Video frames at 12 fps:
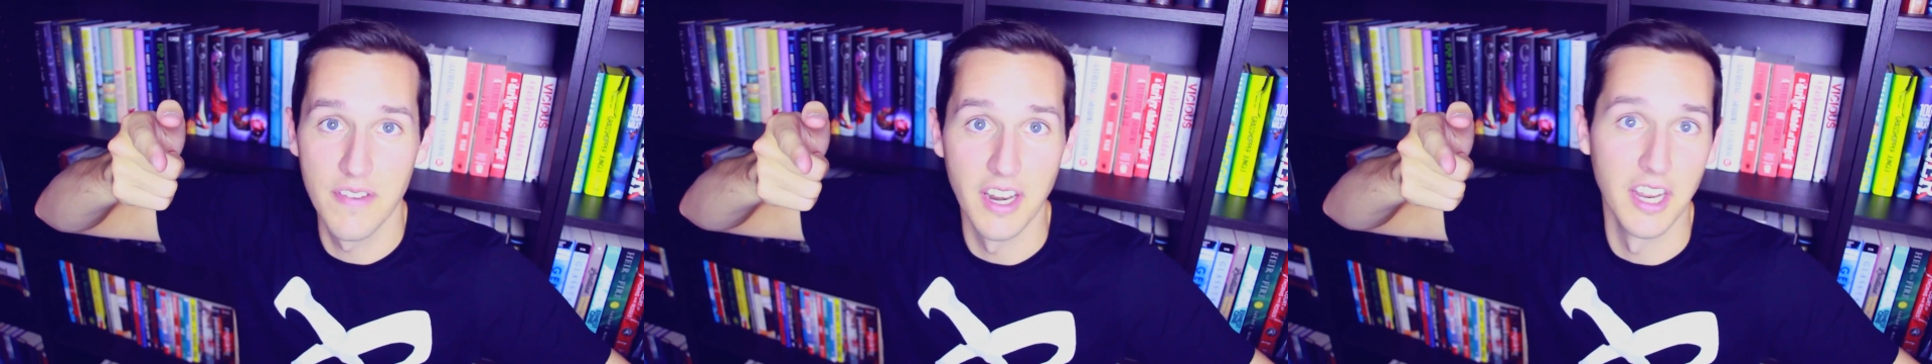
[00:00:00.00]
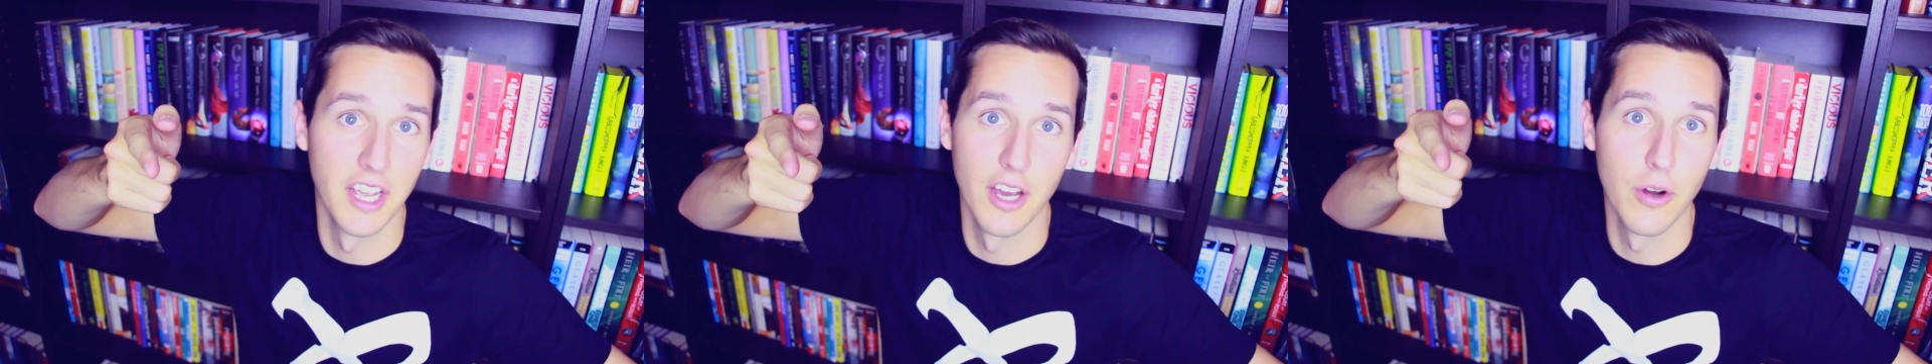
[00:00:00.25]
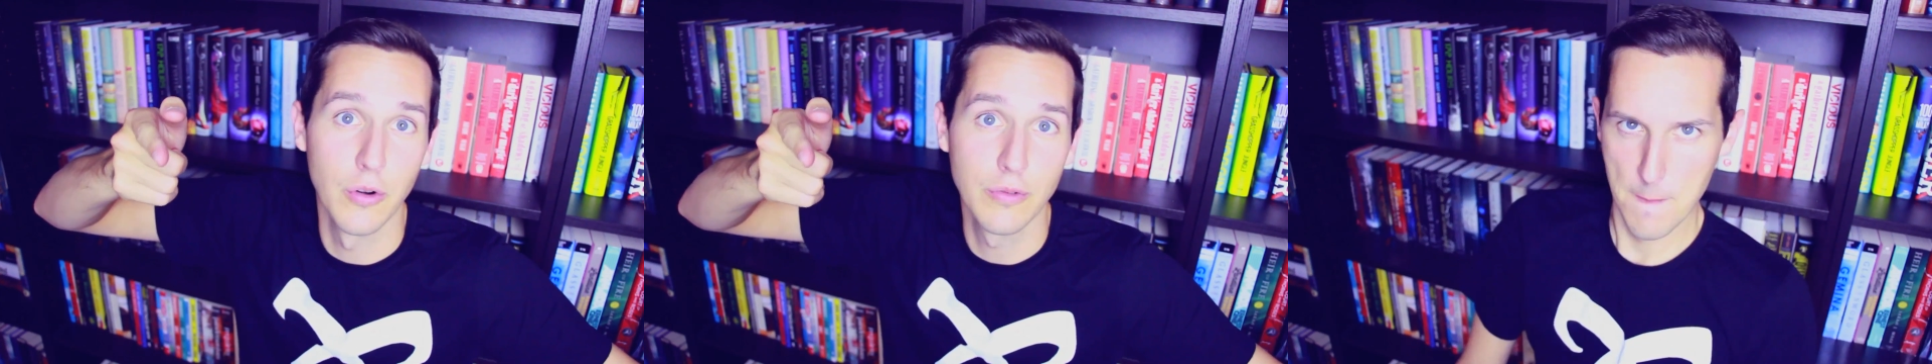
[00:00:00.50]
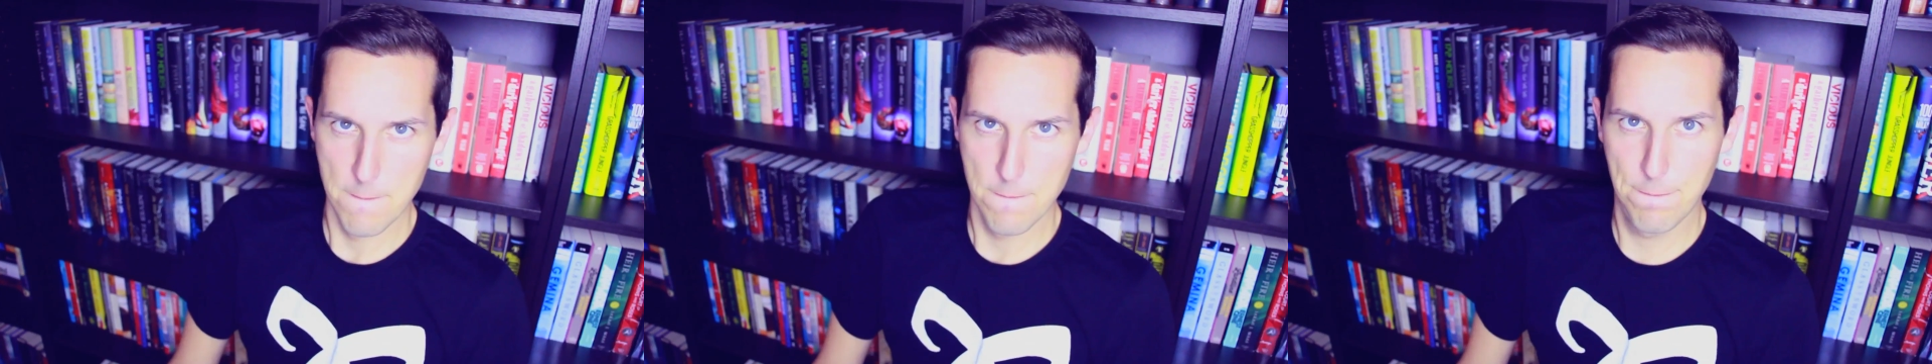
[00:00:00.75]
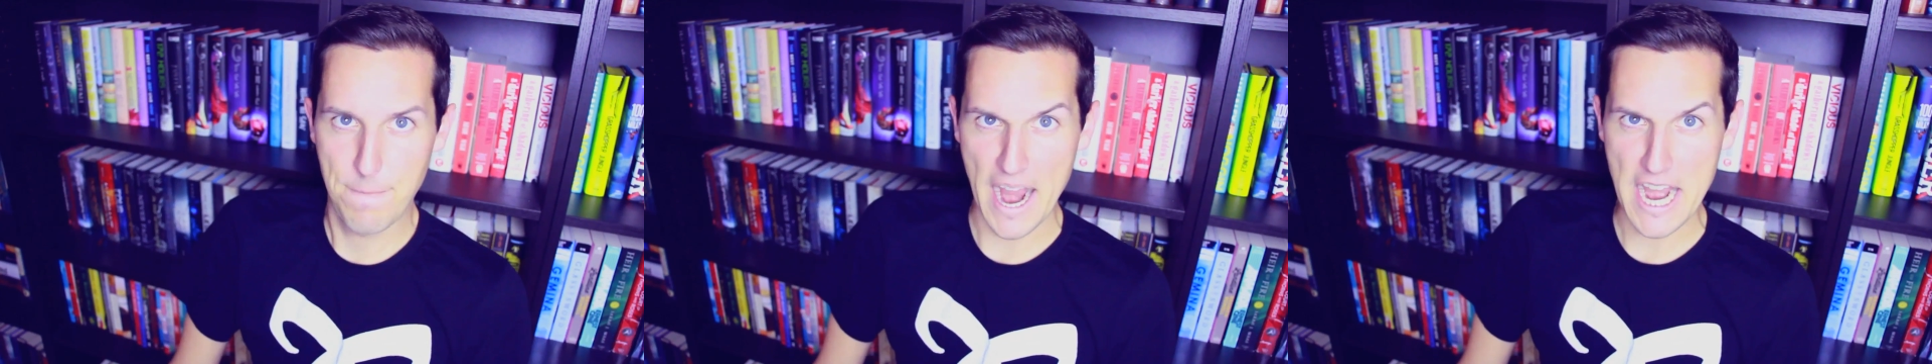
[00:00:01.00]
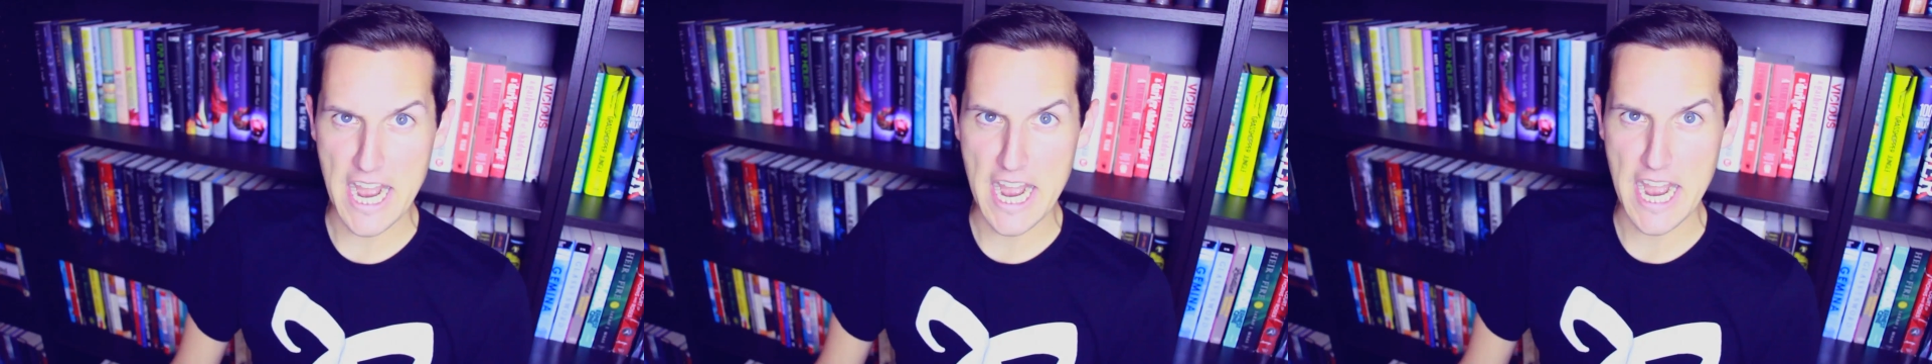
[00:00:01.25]
video.
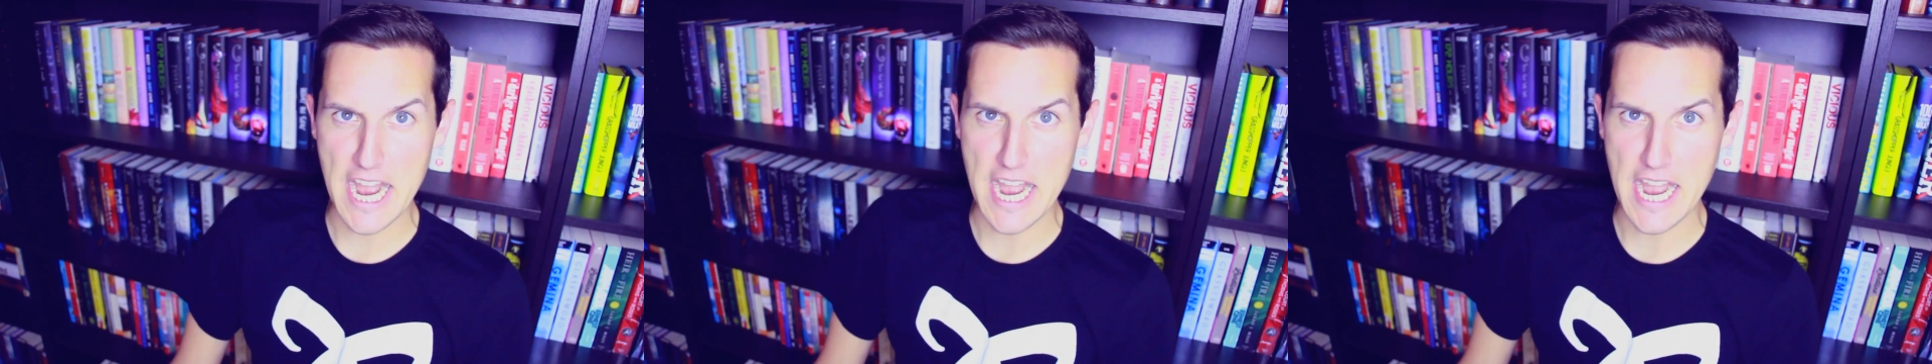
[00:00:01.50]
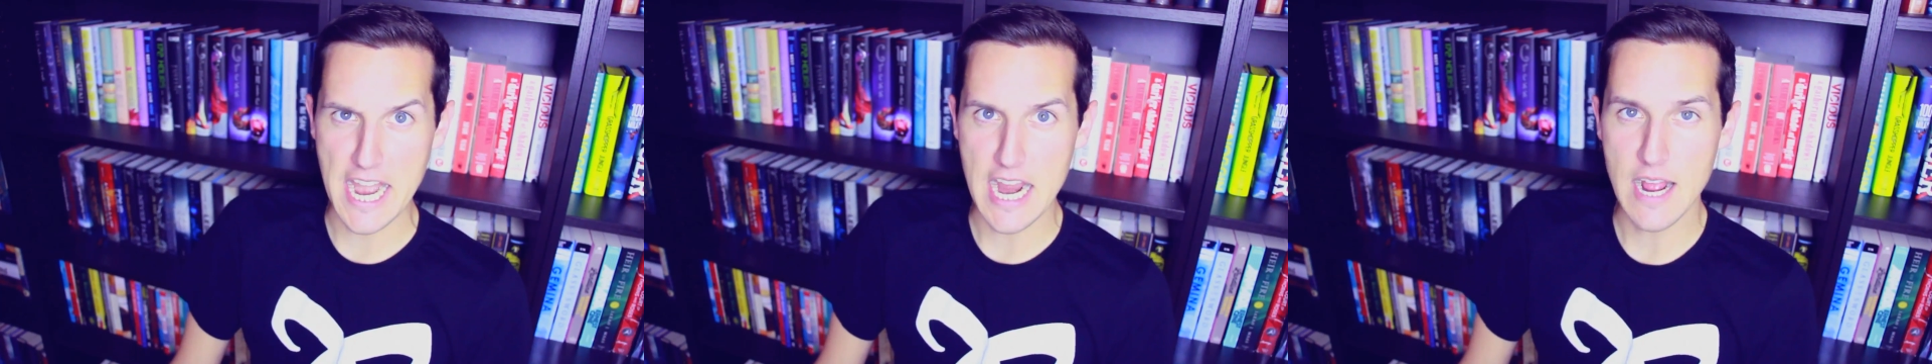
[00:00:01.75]
Bye!